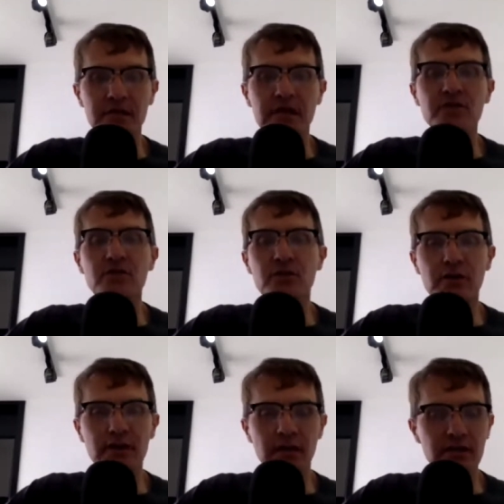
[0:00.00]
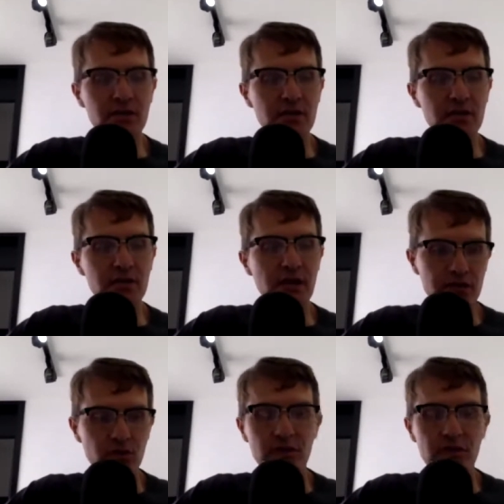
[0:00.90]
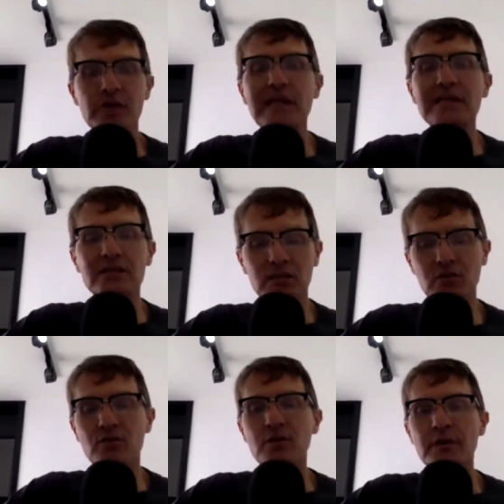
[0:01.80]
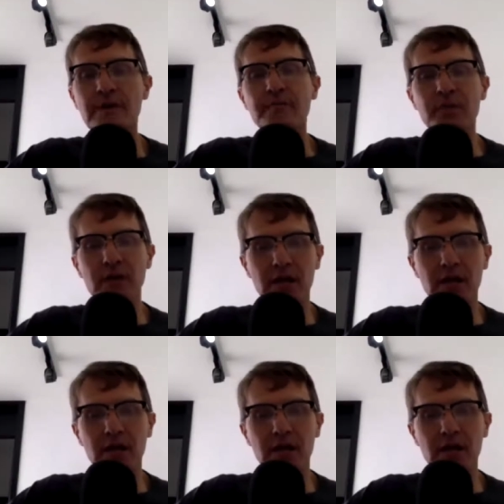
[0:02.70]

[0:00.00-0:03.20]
the teacher the educator instructor needs to